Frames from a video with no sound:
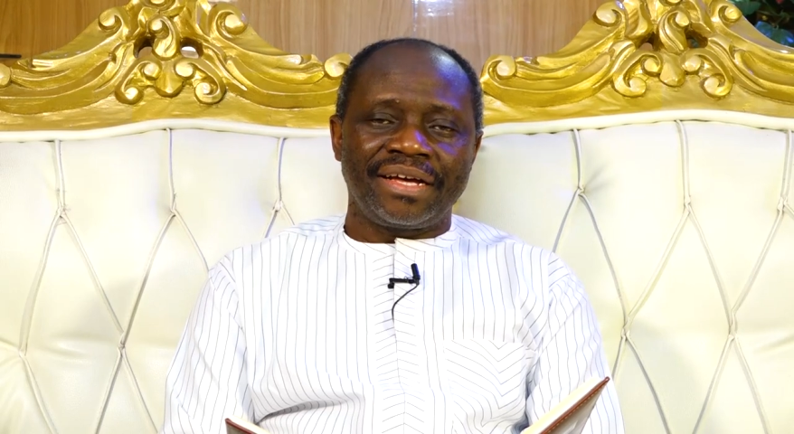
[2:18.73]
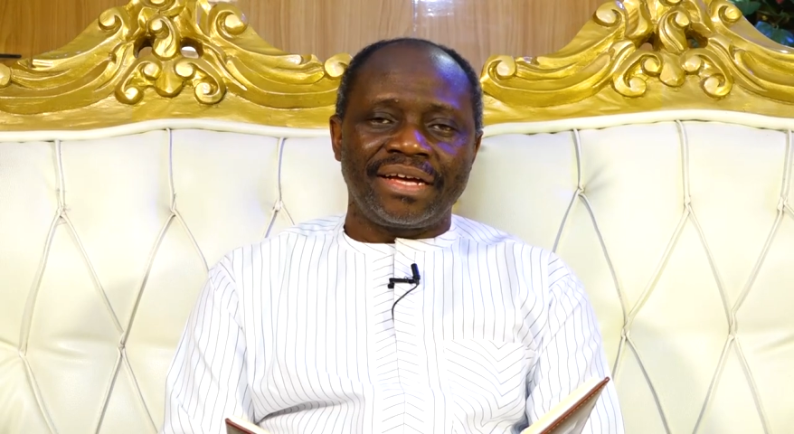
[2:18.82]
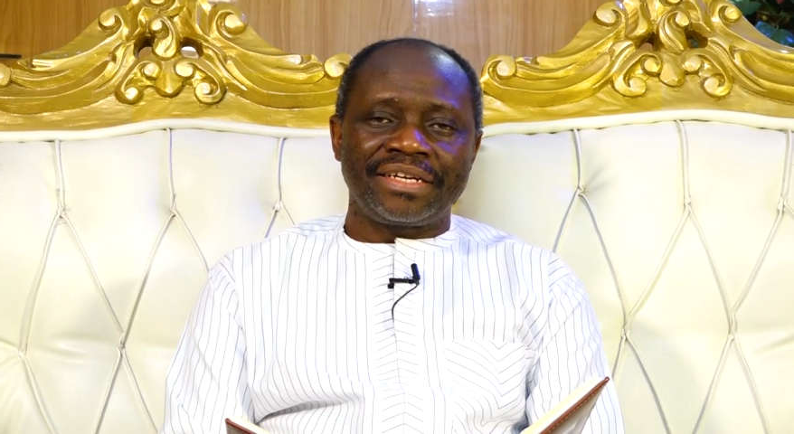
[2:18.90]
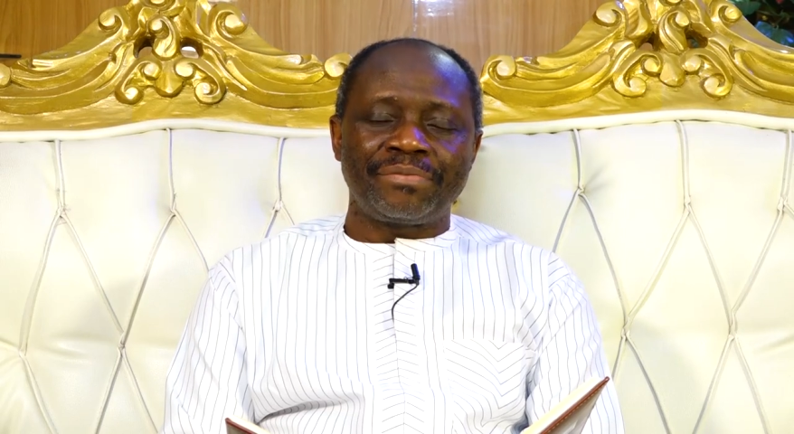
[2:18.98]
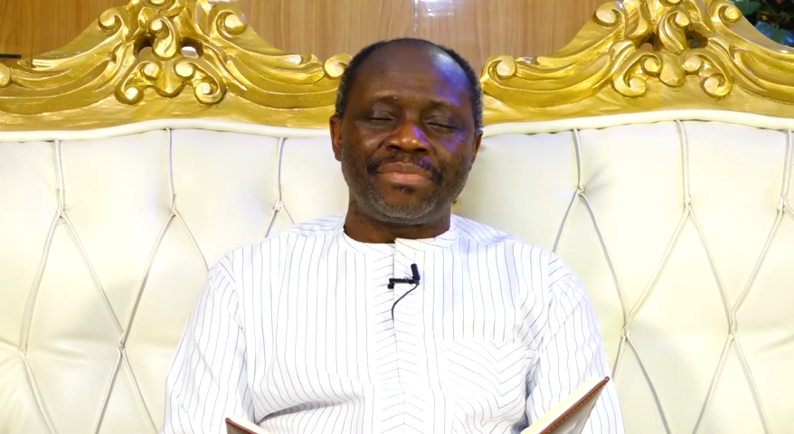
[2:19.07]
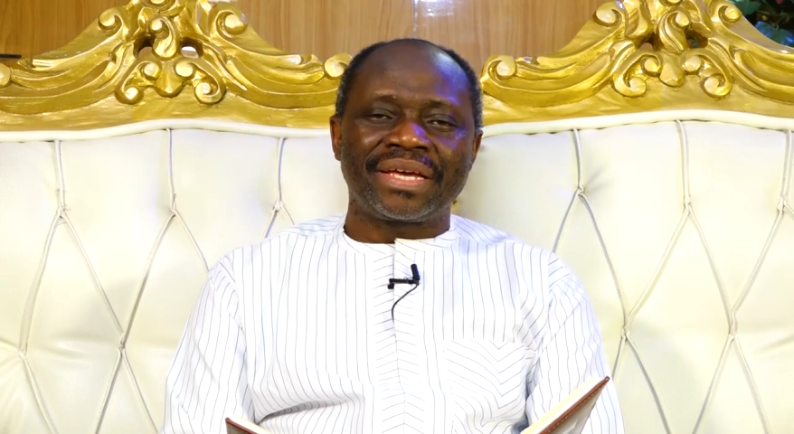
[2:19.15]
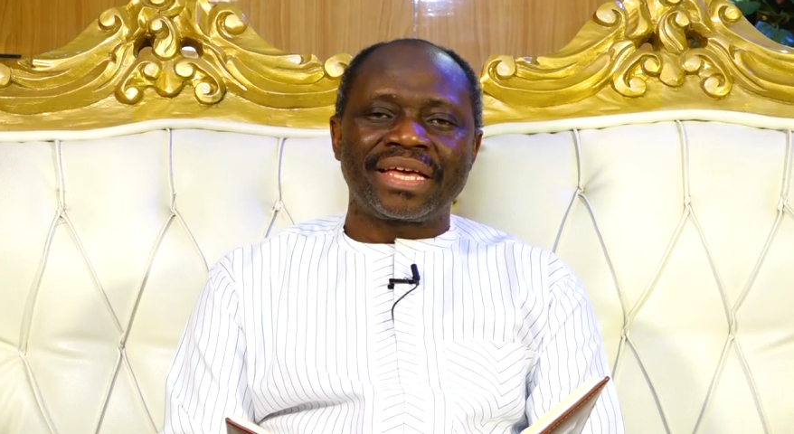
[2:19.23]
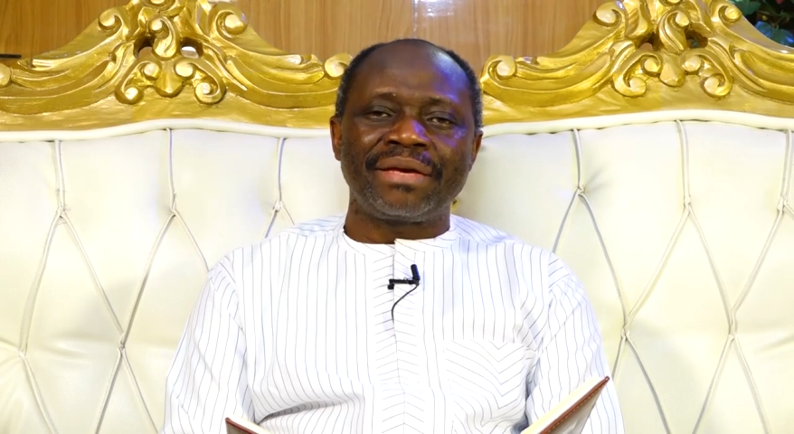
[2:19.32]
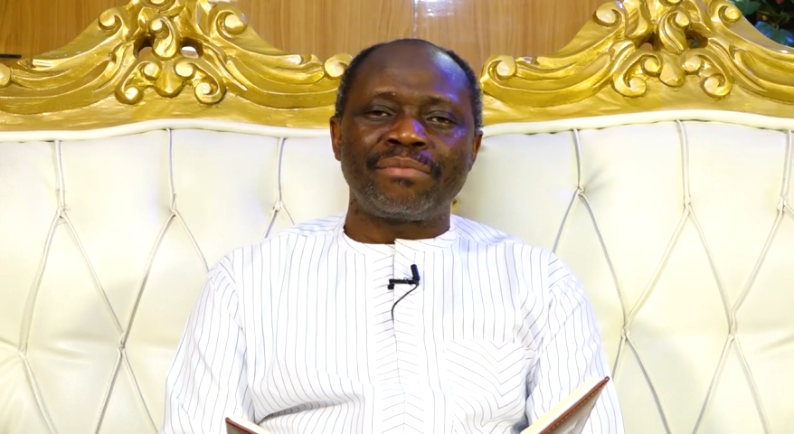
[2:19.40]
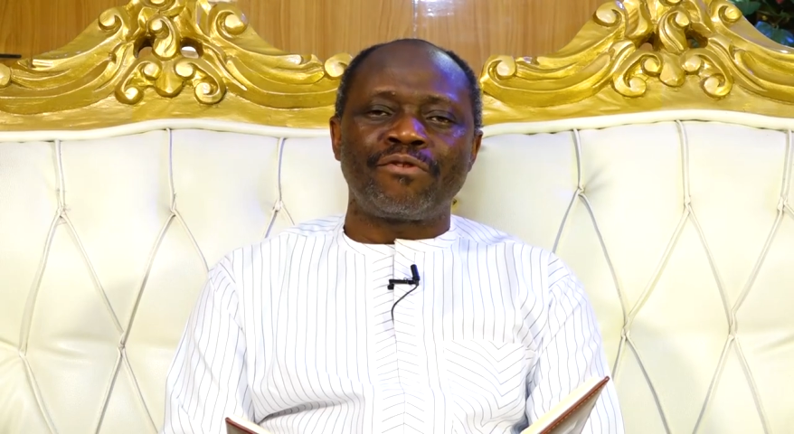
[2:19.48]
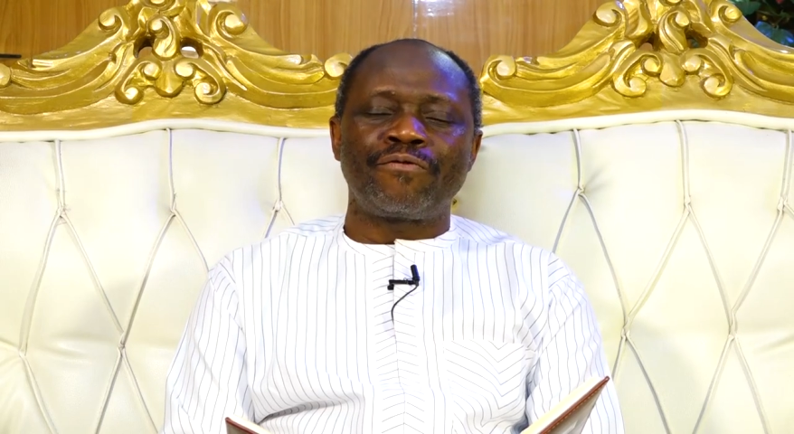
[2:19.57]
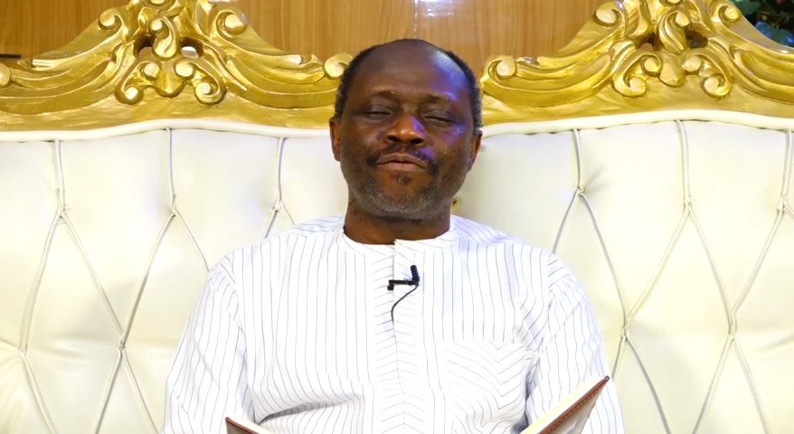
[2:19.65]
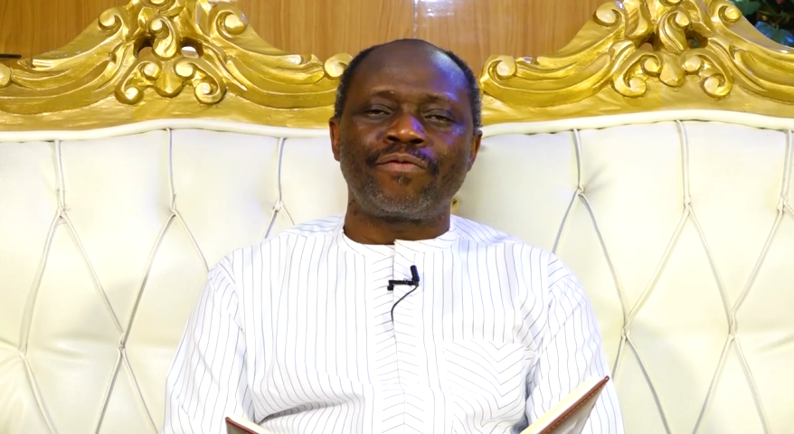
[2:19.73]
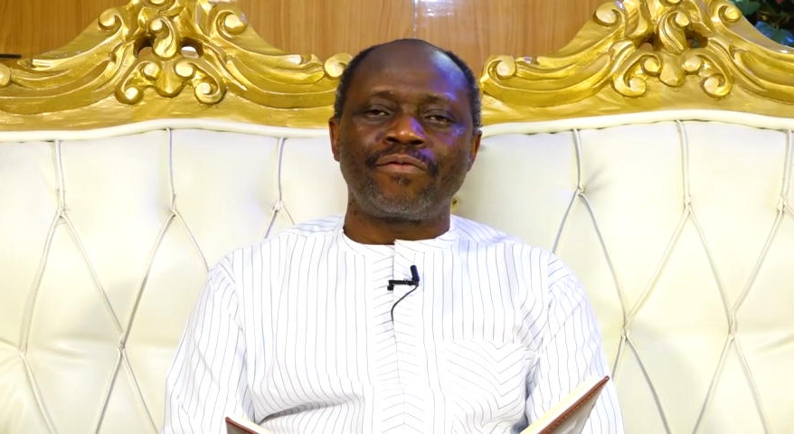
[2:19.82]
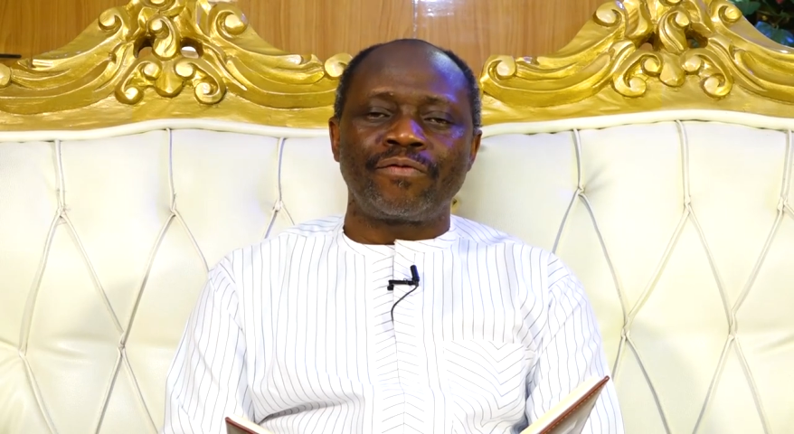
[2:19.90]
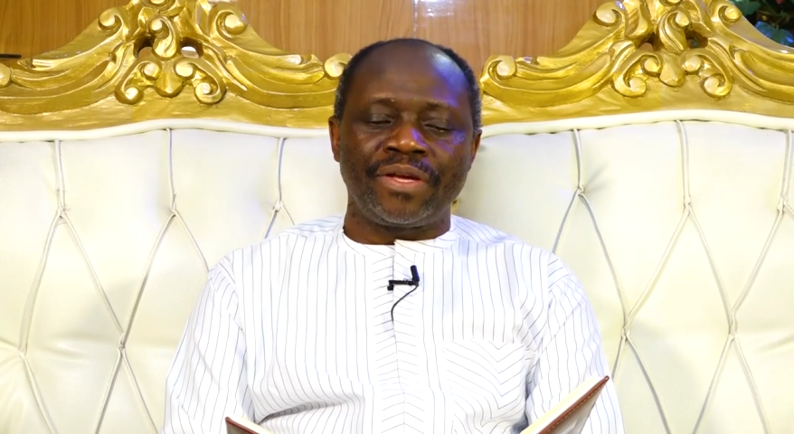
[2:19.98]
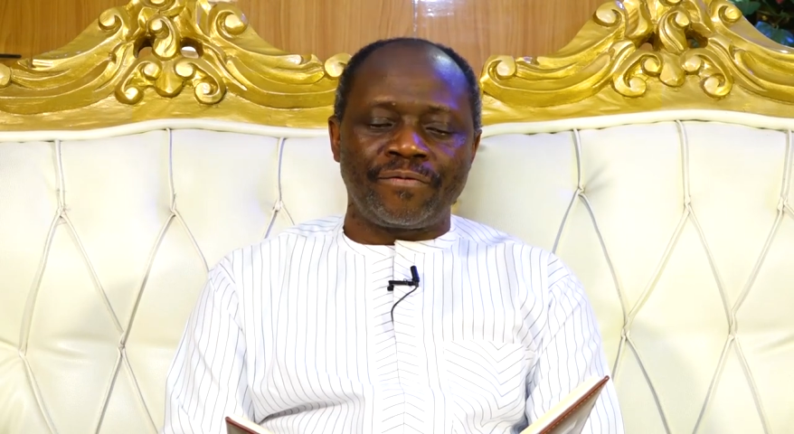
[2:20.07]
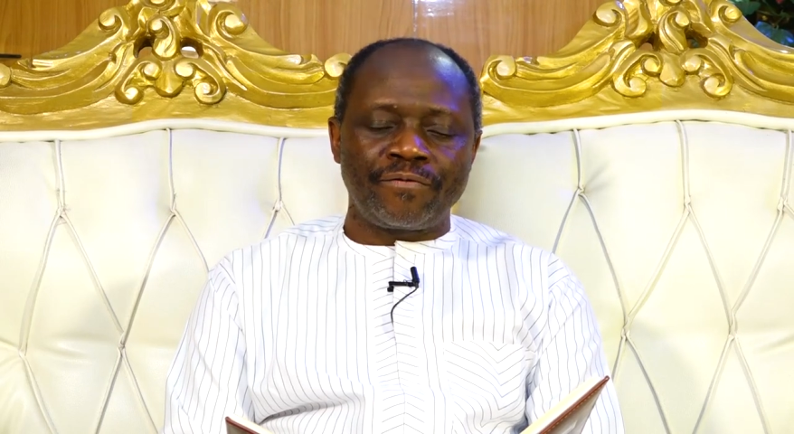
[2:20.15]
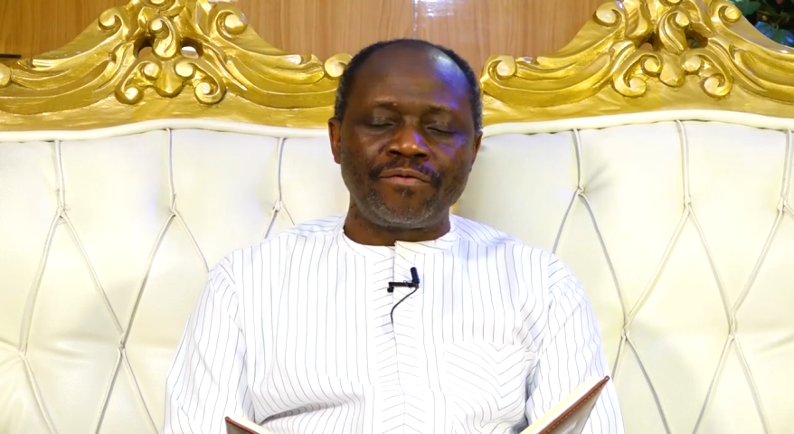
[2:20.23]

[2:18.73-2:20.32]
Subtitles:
And he became a